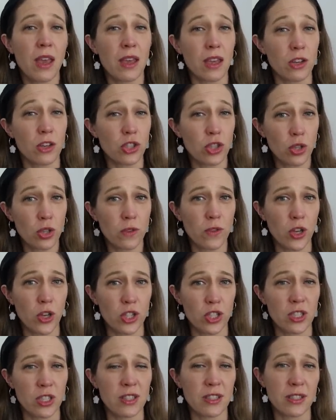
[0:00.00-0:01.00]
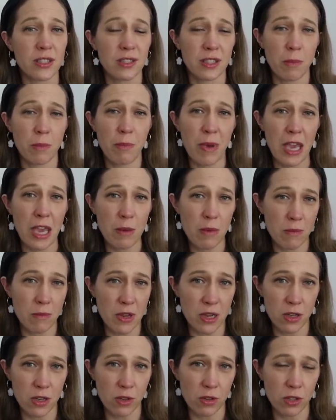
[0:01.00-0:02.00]
in two versions. There's the baby
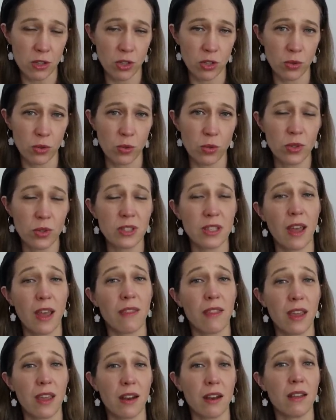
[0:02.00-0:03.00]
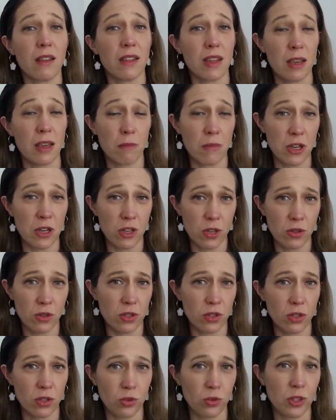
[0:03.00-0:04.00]
Mendoza shorts and then the
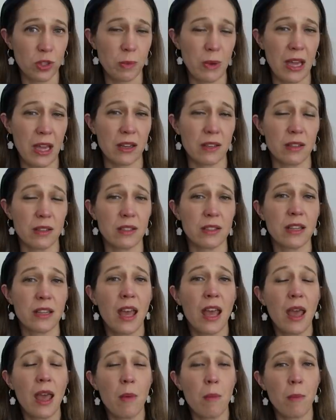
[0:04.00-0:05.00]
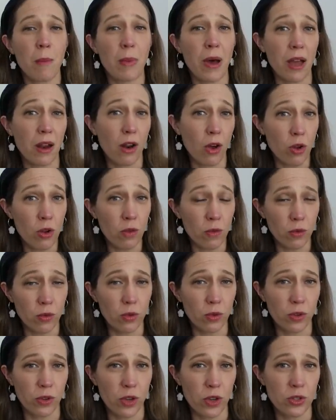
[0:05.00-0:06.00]
Mendoza shorts patterns. But
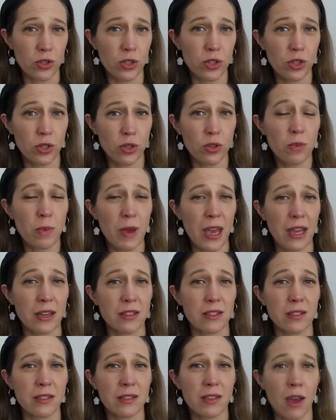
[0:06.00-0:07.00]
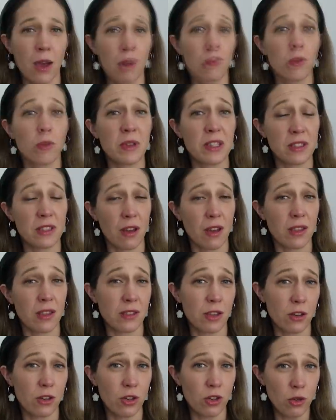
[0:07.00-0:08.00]
overall, those two patterns come from a
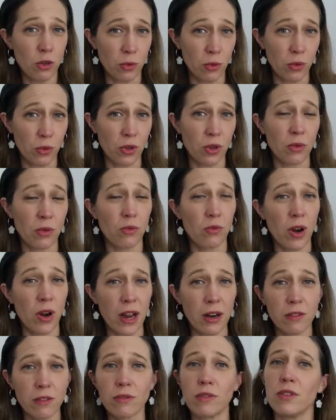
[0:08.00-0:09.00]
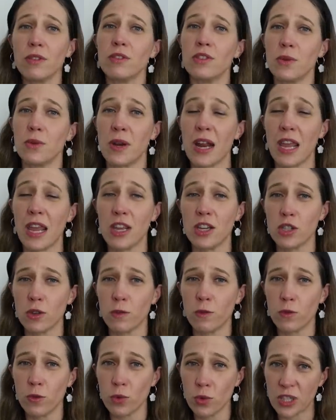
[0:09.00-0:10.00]
size newborn right through to an age
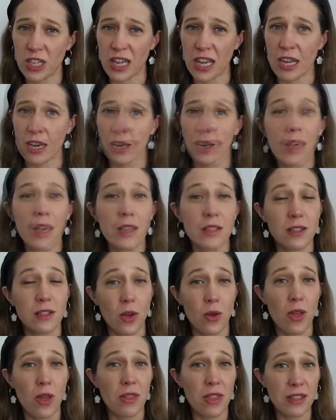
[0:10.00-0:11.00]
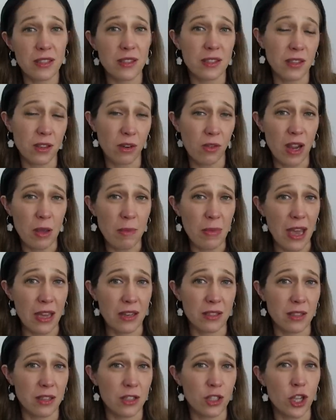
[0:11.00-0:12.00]
14. So this is a great
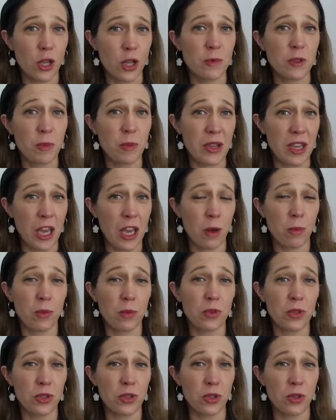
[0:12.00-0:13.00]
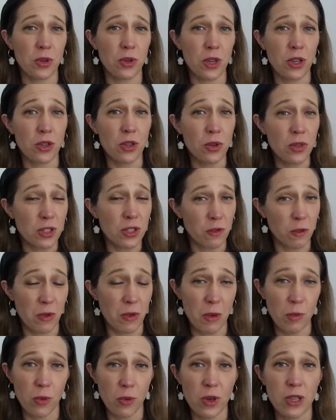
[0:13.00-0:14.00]
pattern in terms of being able to use it for
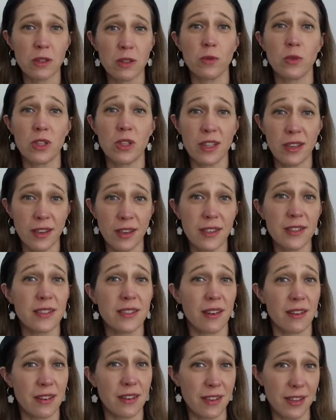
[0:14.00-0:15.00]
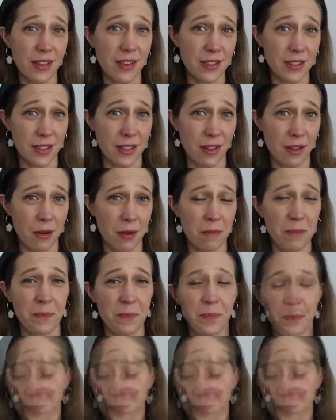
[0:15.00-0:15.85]
my boys for years and years to come.